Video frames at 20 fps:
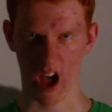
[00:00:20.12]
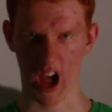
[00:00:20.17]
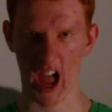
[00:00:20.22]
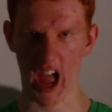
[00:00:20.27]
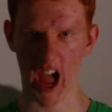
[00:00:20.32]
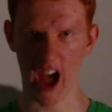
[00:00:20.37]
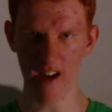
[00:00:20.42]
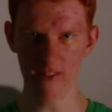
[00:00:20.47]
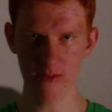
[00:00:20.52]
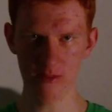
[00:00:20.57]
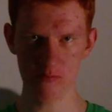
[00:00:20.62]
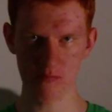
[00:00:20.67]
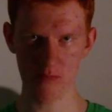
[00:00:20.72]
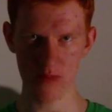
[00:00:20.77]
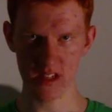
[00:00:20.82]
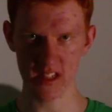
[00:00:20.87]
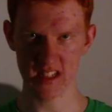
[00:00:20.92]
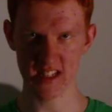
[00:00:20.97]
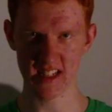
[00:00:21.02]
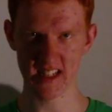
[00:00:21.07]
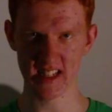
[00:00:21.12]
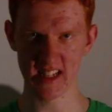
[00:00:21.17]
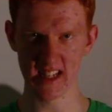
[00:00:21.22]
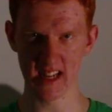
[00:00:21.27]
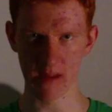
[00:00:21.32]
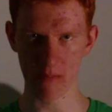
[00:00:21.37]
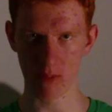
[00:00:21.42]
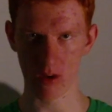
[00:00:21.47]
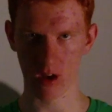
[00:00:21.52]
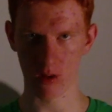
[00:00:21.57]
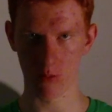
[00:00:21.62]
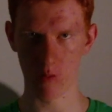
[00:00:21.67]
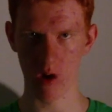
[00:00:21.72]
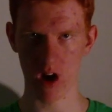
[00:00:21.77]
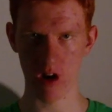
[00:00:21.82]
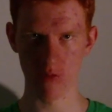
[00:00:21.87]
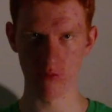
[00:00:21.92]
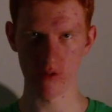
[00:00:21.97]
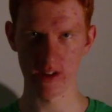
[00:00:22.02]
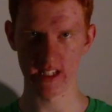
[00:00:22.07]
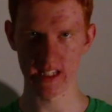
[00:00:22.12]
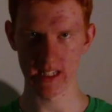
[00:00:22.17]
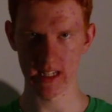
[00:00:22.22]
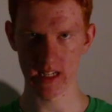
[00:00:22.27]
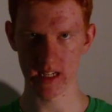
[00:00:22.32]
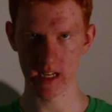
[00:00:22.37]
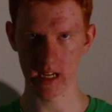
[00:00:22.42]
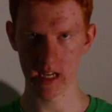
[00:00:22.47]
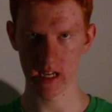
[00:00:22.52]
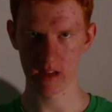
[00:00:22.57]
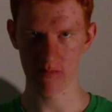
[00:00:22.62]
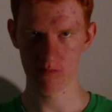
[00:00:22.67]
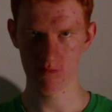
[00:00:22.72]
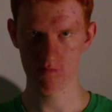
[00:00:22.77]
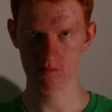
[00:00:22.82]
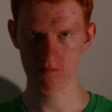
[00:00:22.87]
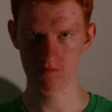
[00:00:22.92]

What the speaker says: I haven't been sleeping well recently.